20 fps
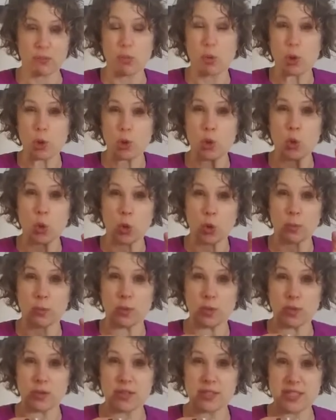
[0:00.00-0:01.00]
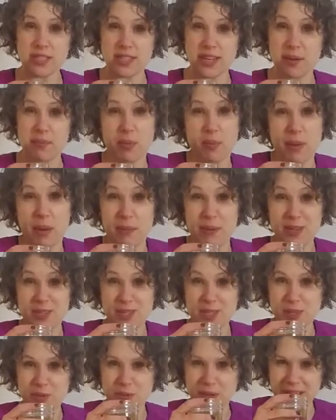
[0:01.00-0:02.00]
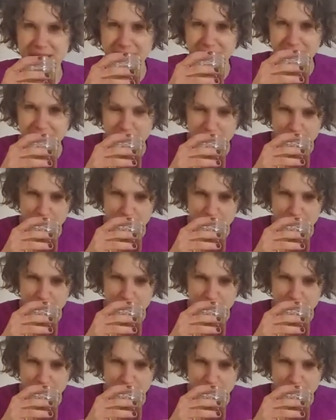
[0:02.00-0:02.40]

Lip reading: more normal sip, maybe a swig,